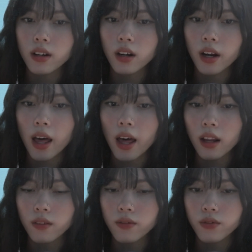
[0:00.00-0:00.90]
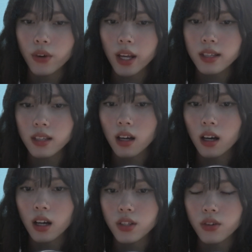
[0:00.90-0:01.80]
head of race
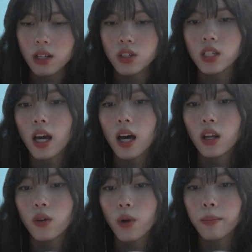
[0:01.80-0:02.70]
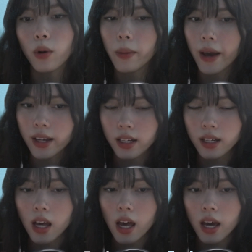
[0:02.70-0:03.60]
strategy at Rainbow Bank.
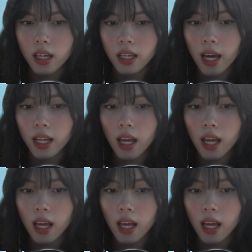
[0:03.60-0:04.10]
Yet,